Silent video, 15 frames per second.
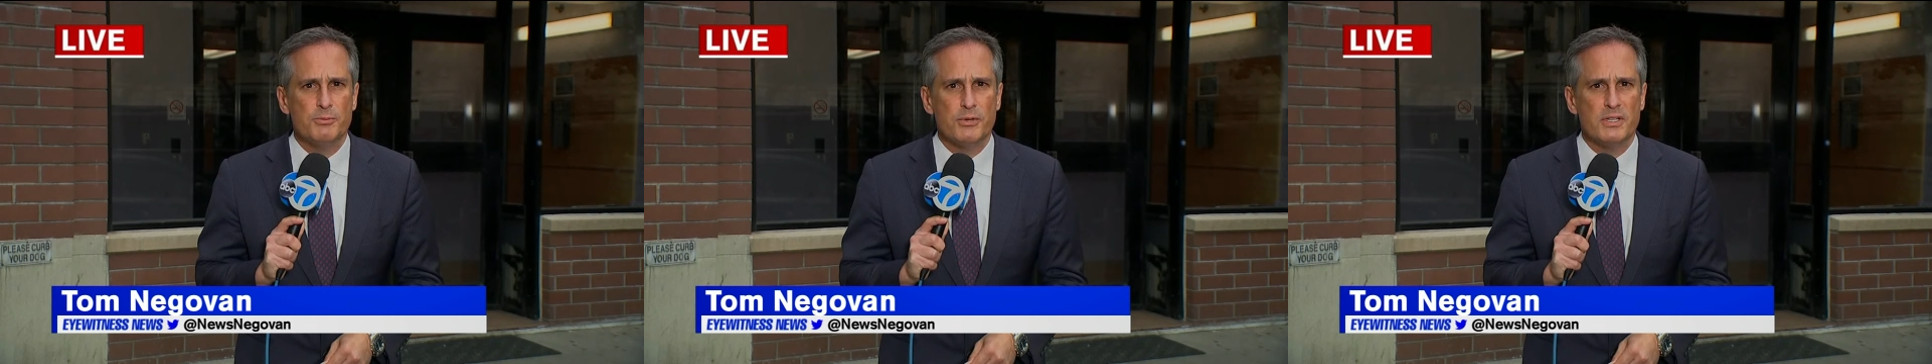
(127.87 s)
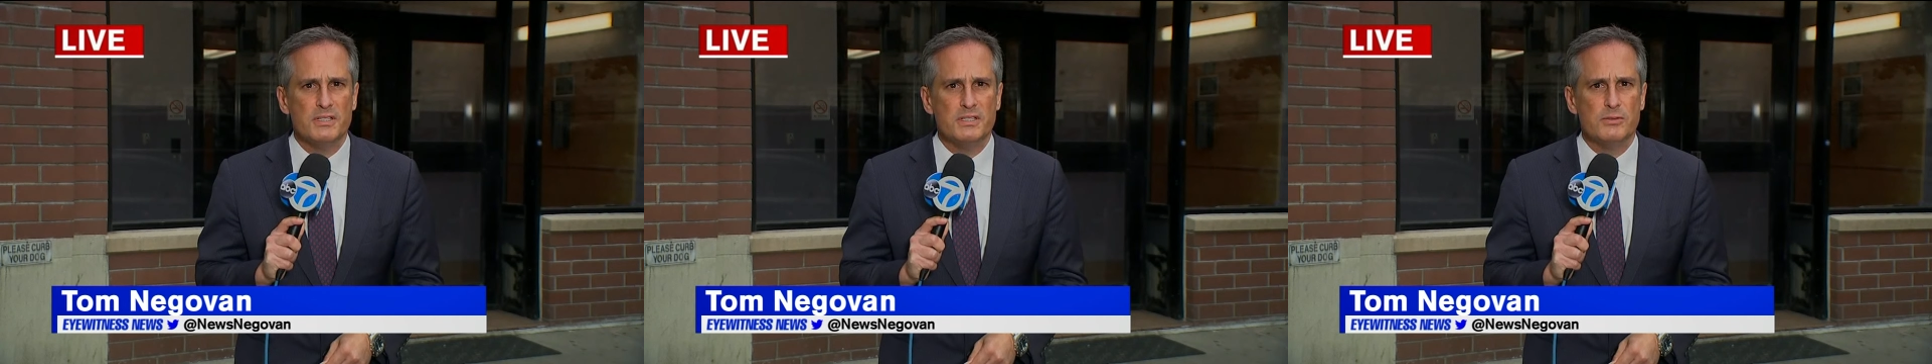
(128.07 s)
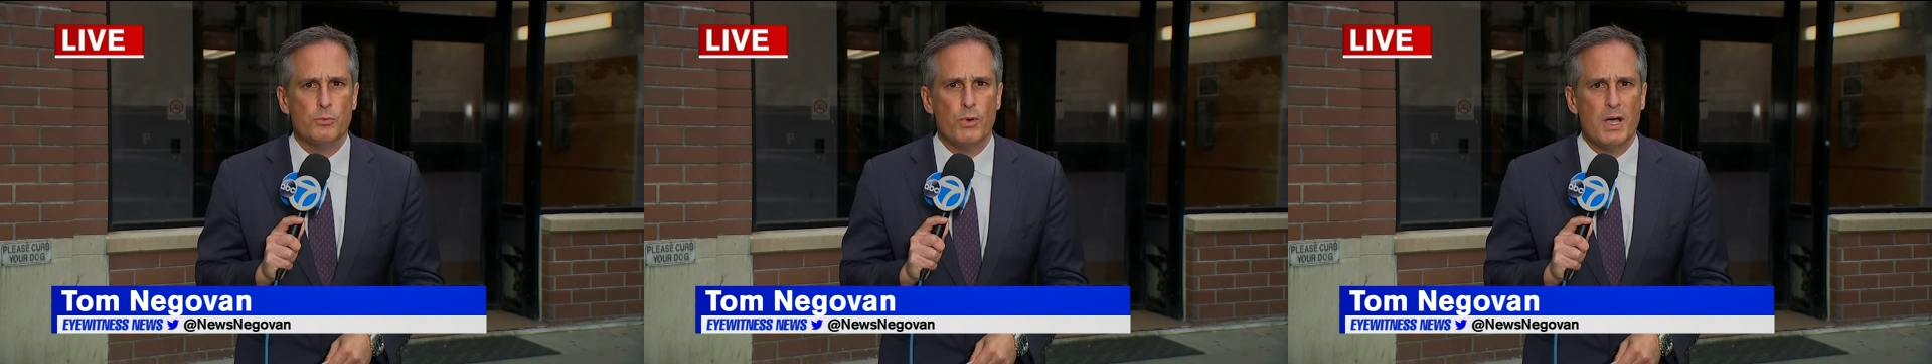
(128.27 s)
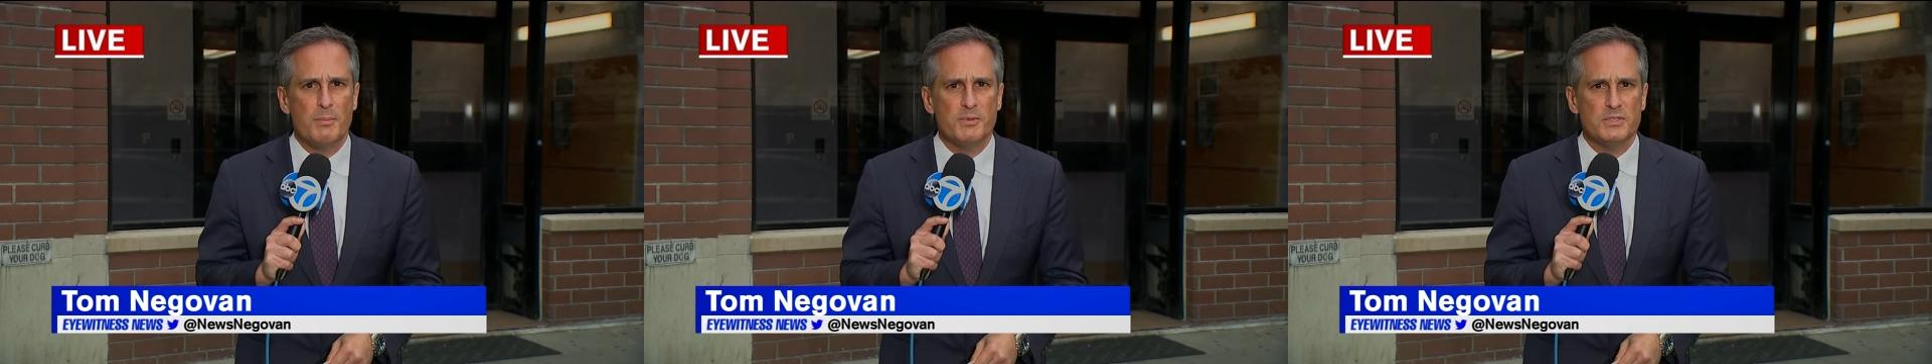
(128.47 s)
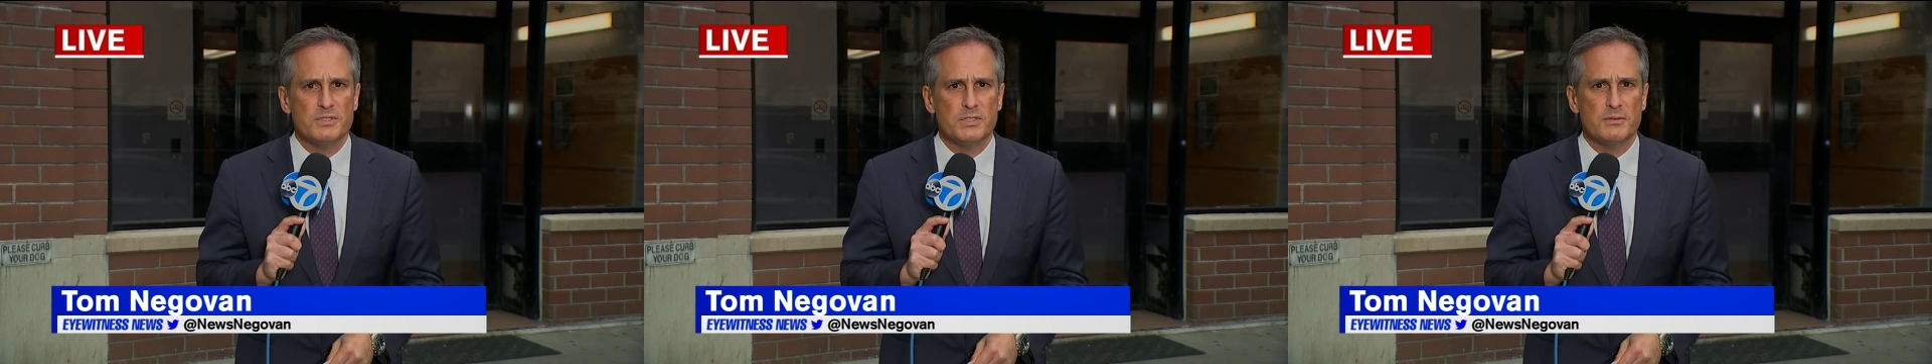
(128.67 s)
printed
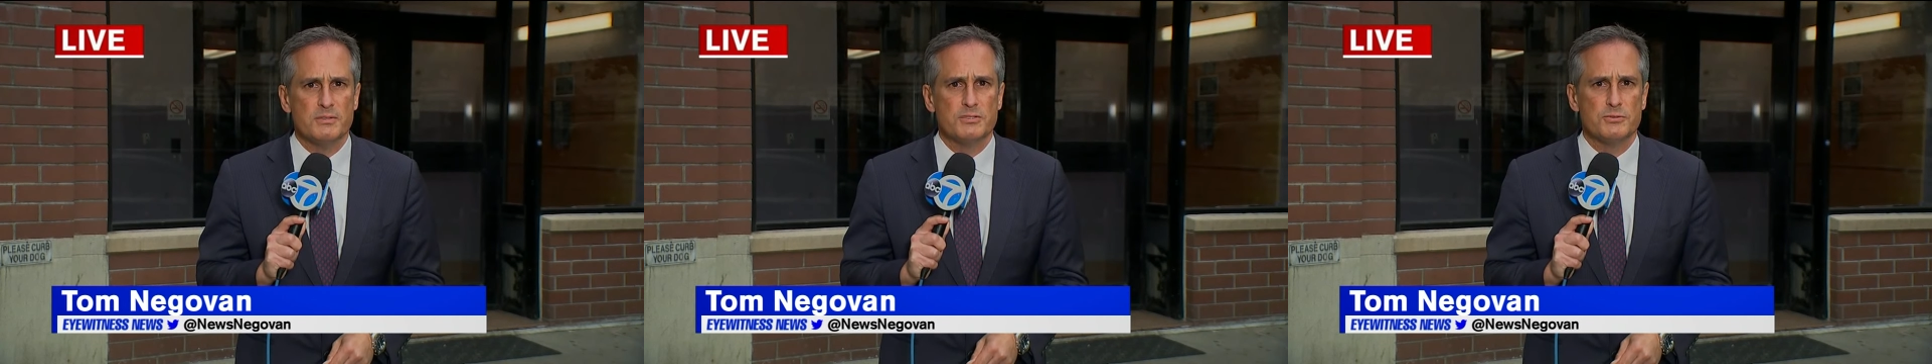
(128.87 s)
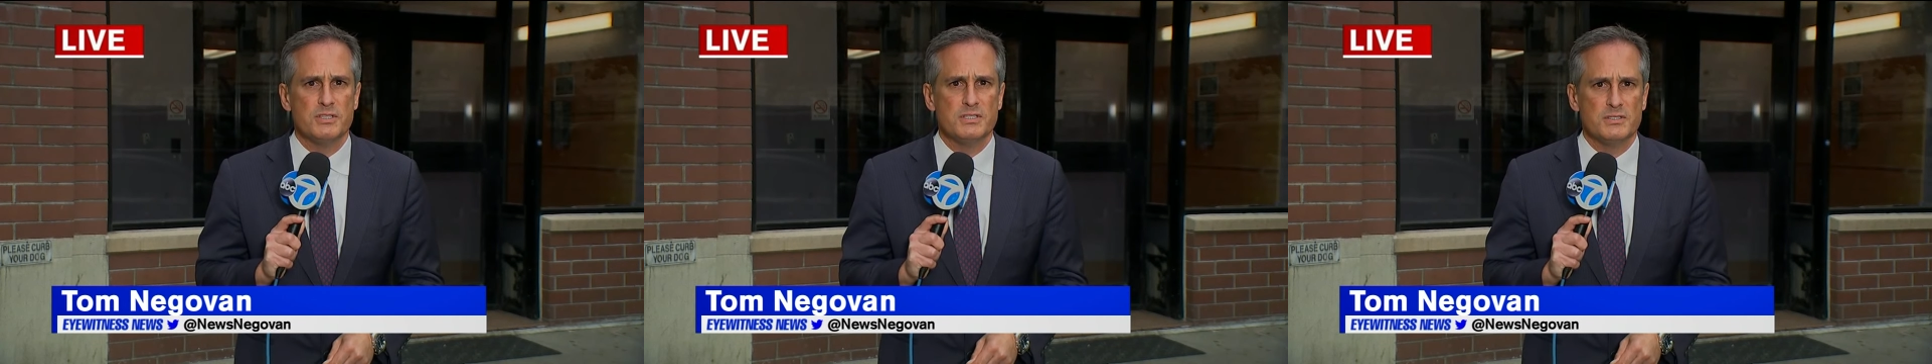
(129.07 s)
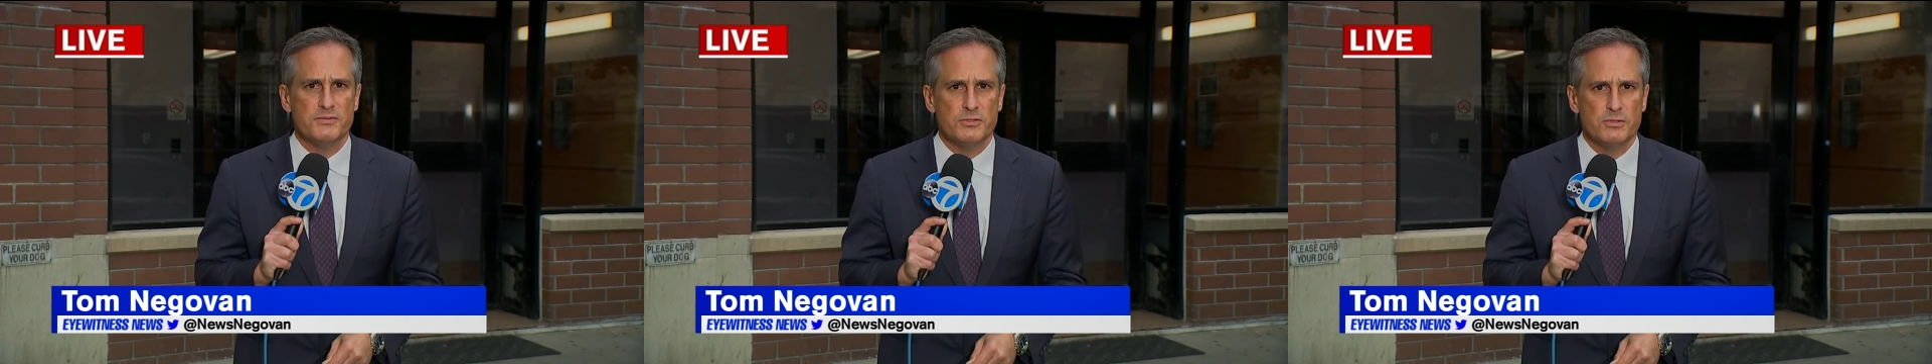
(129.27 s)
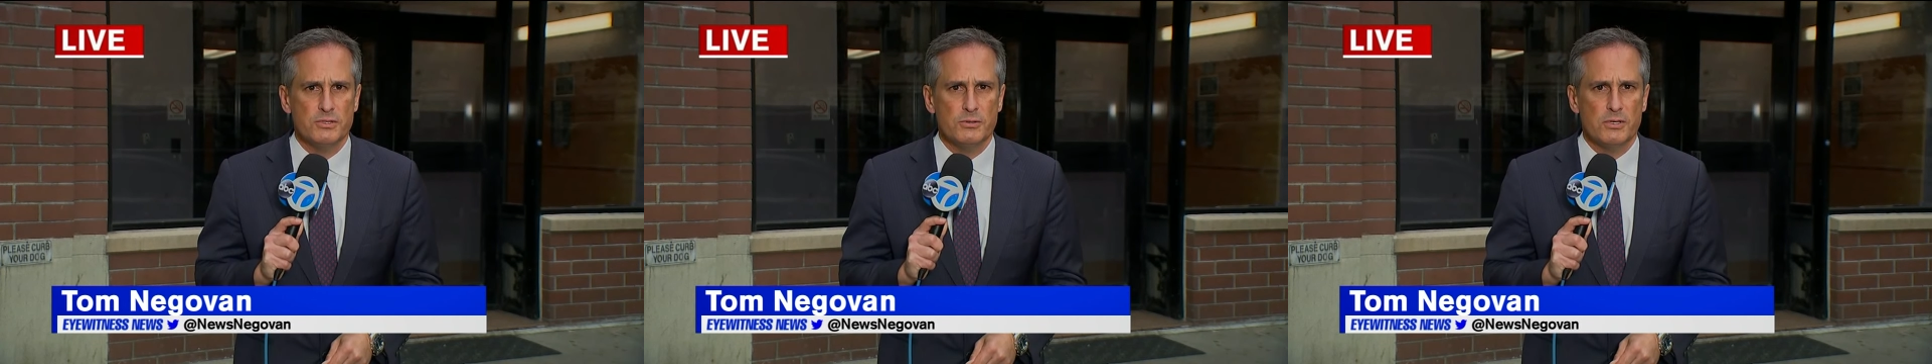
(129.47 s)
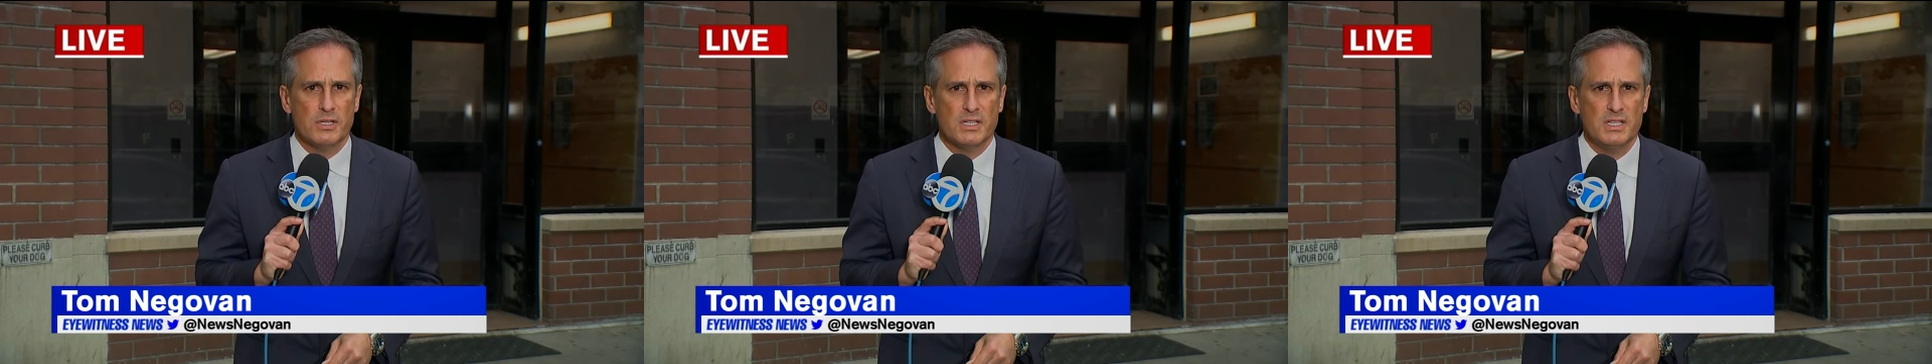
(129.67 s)
weapons on the streets of New
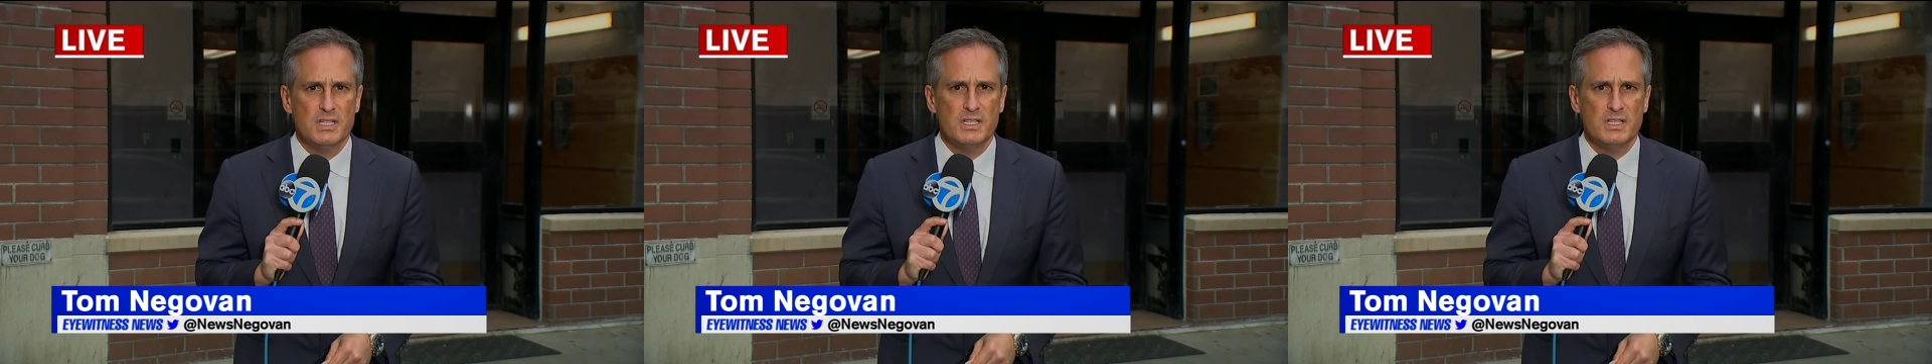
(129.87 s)
York